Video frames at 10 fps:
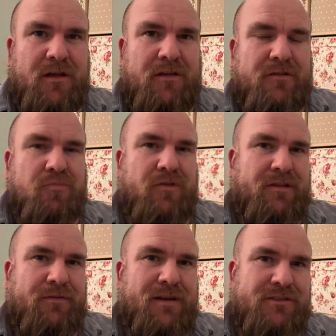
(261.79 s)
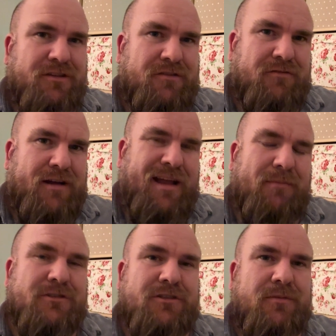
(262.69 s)
sort of pretty villages around
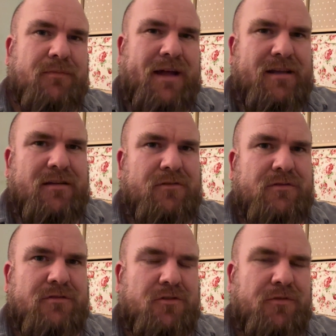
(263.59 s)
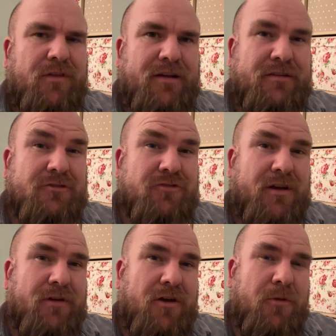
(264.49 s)
Amersham, had a little sort of nicer
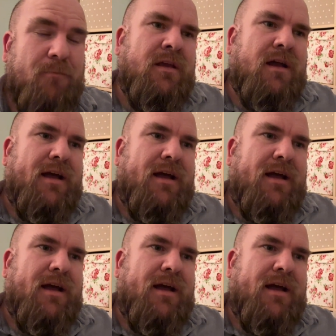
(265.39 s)
drive home.